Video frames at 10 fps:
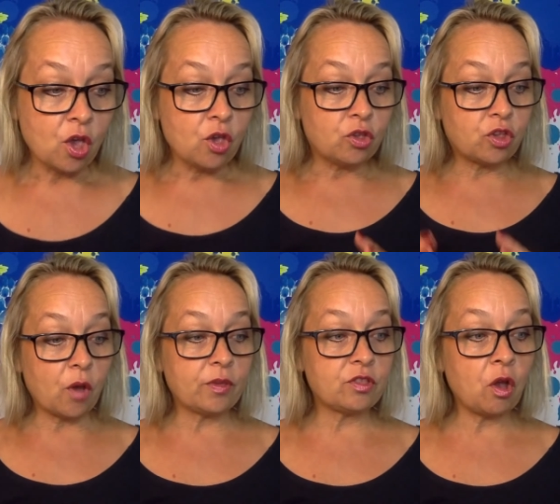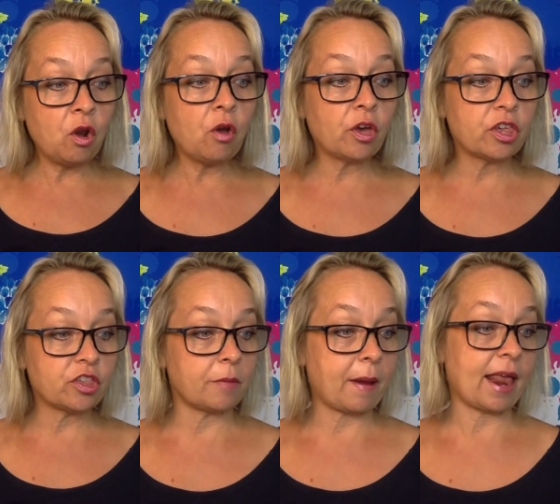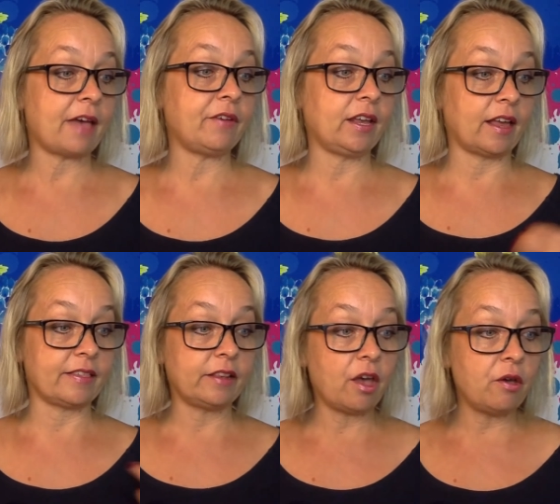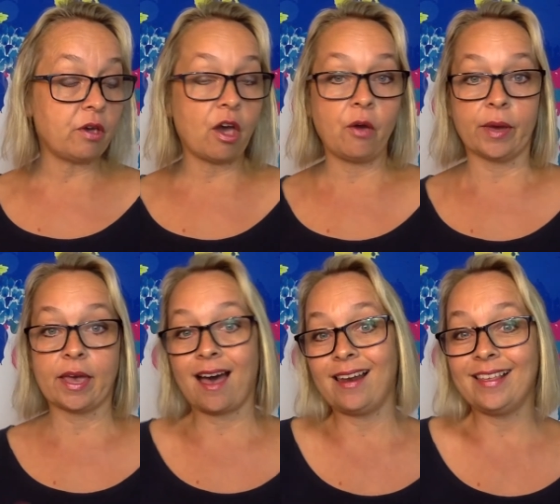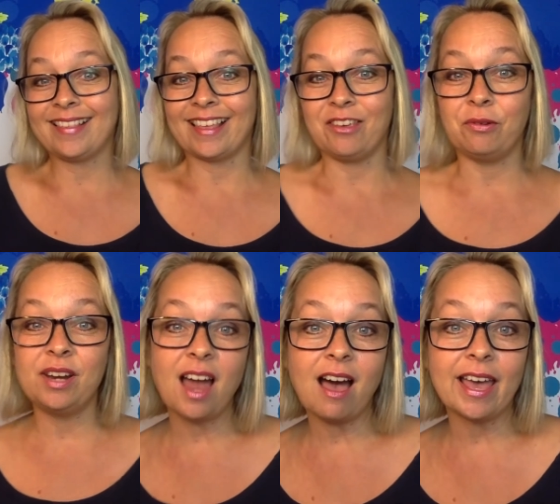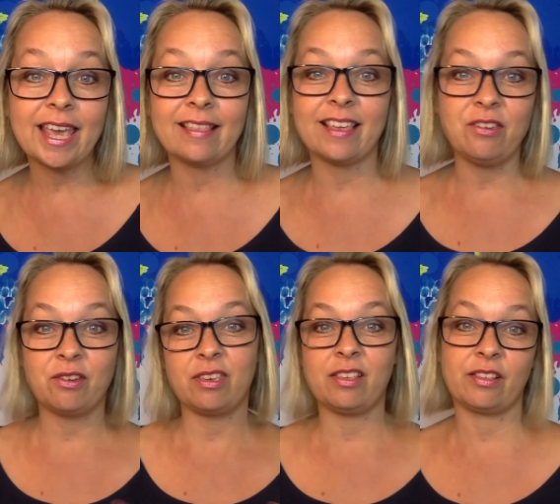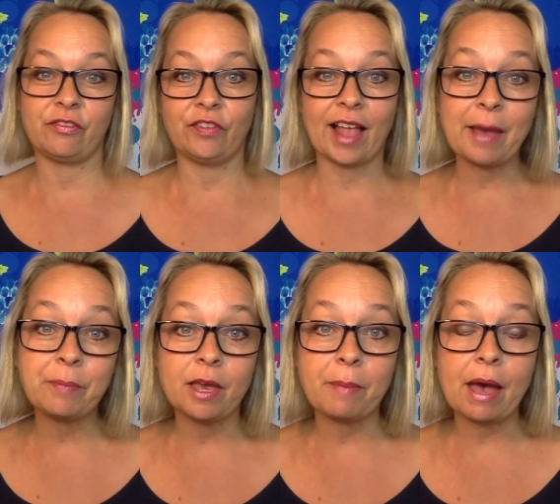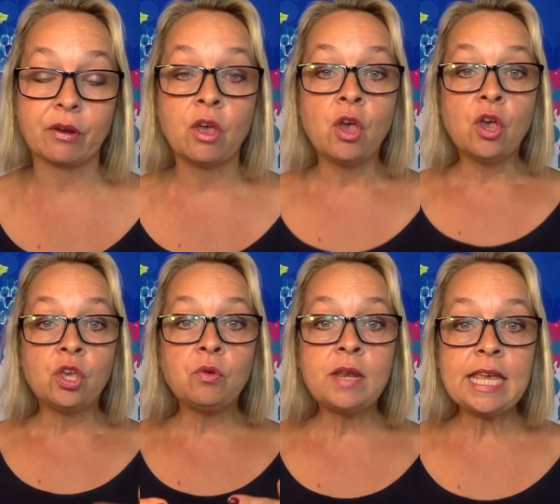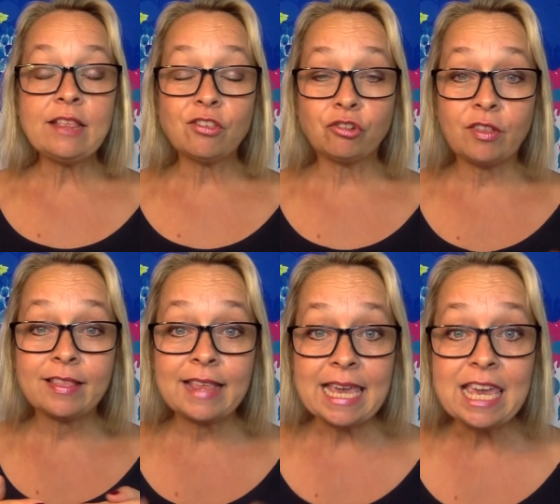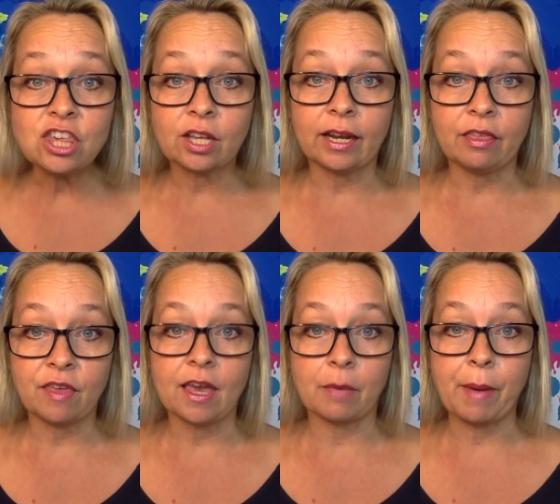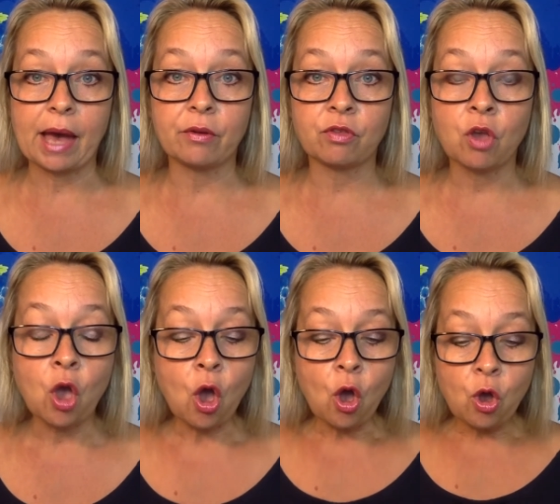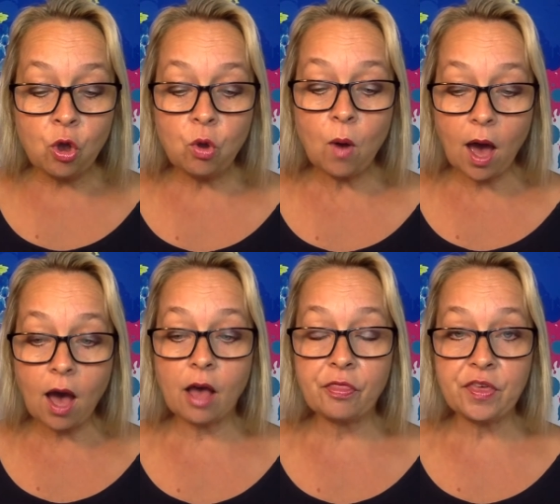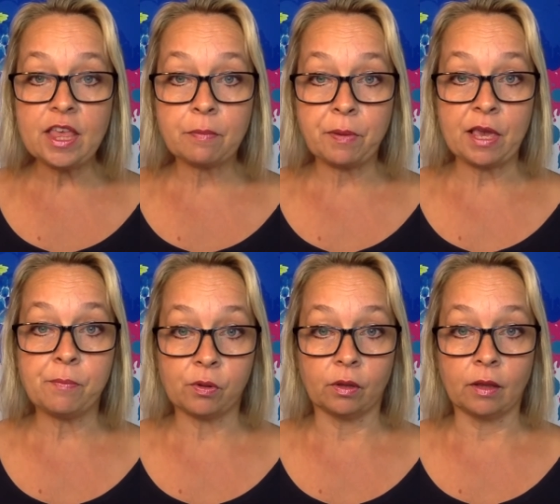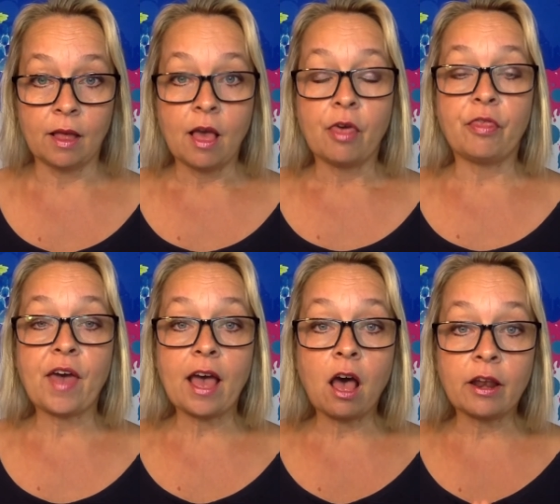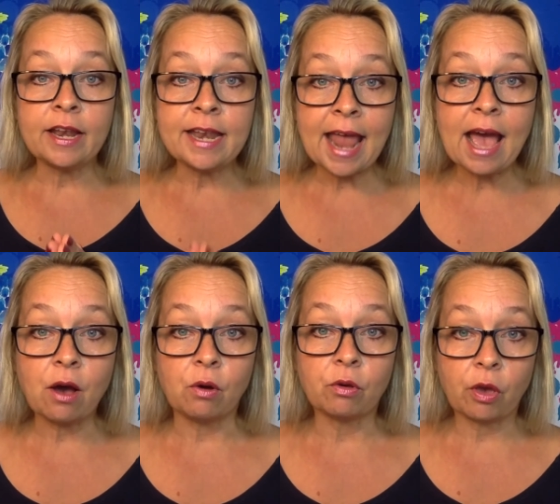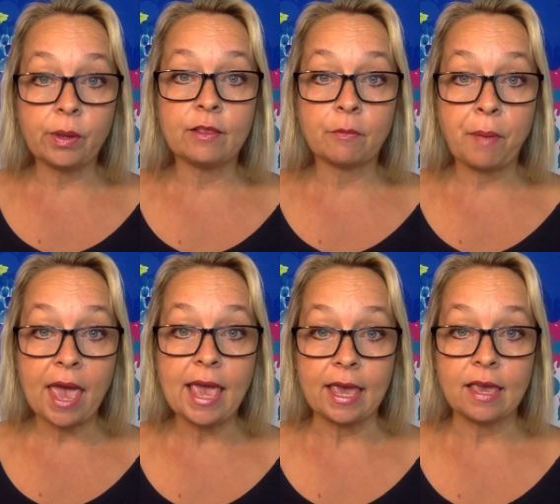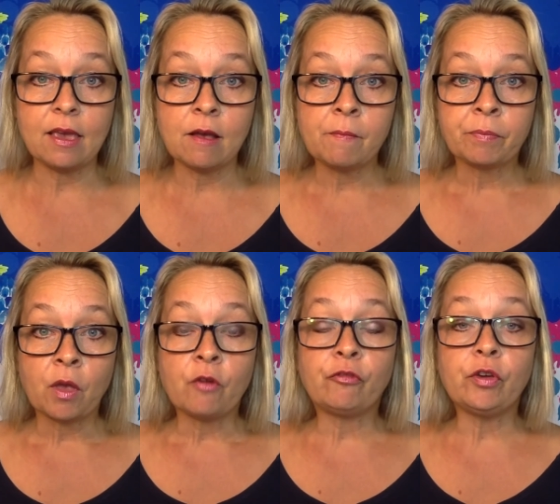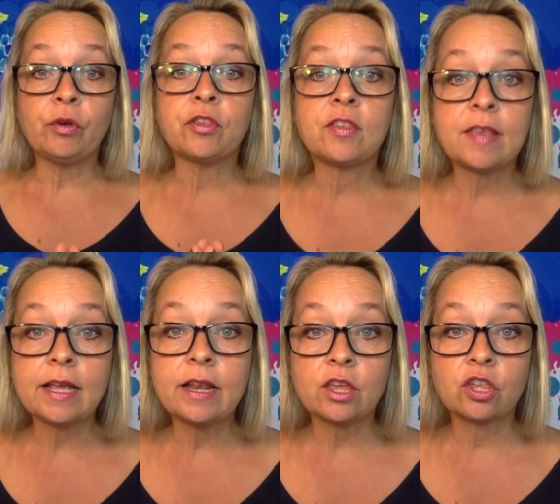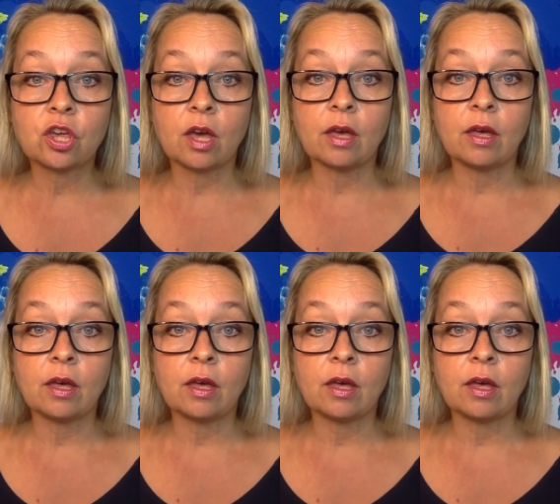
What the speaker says: So it's no longer just about having a nice logo and colors that you like, that you sort of feel happy about. You need to strategically think about, who are these people that are now going to pay for your signature